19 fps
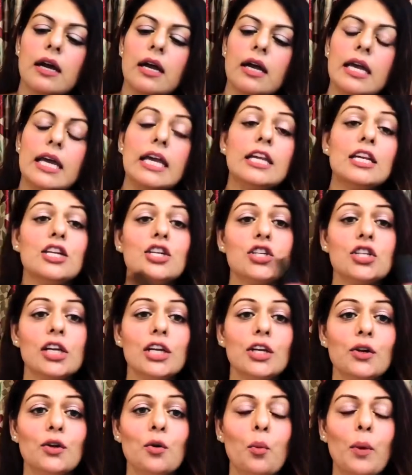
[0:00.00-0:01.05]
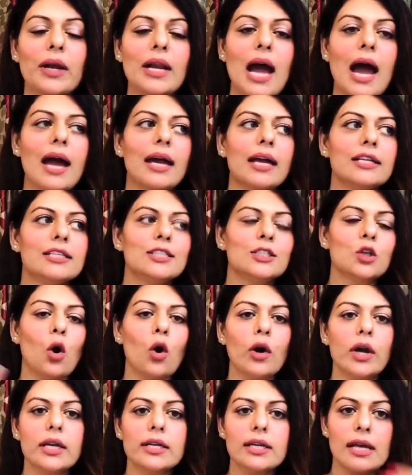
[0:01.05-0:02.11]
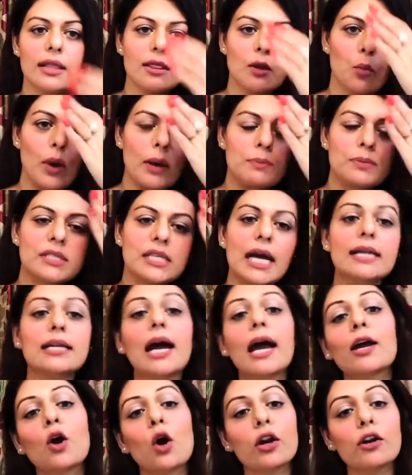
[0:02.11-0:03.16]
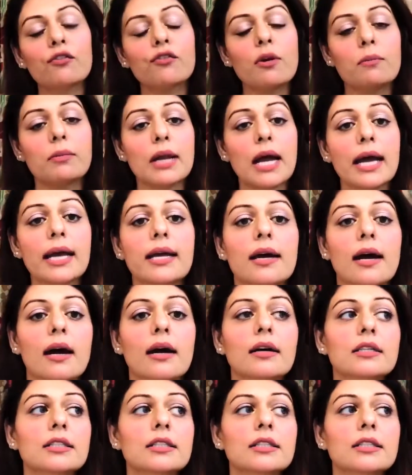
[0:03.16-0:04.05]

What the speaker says: Initially, you know, when I saw it in the website, I got it from Nykaa.